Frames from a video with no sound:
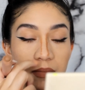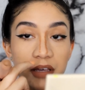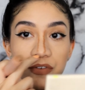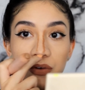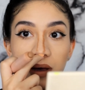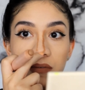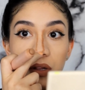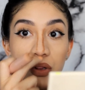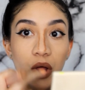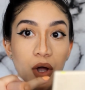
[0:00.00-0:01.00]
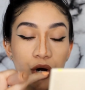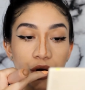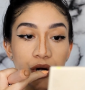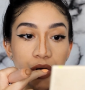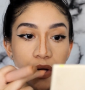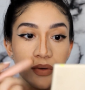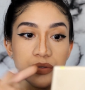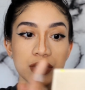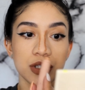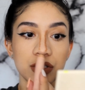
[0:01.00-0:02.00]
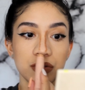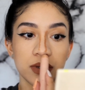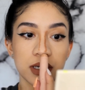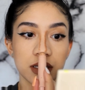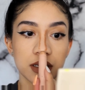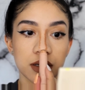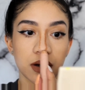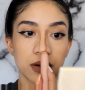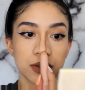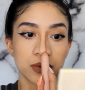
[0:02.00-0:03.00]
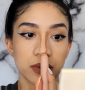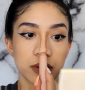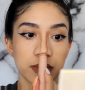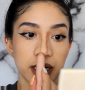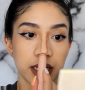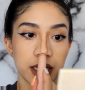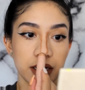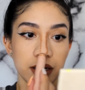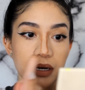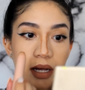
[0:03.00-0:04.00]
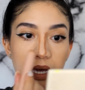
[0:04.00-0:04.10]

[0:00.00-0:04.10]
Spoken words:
If you have a longer nose, you can contour right here,